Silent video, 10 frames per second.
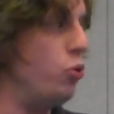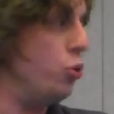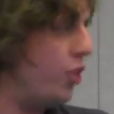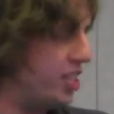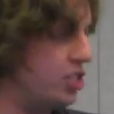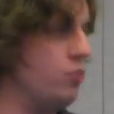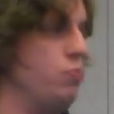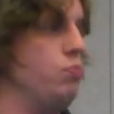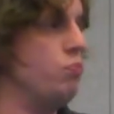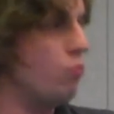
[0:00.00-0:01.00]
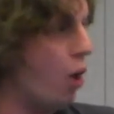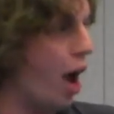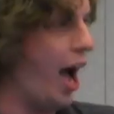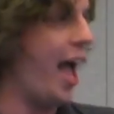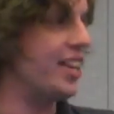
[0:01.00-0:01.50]
do this
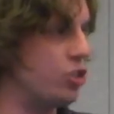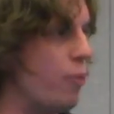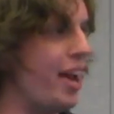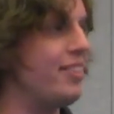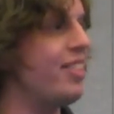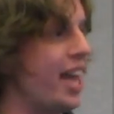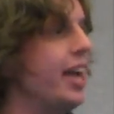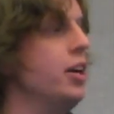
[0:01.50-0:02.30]
uh, as their main thing.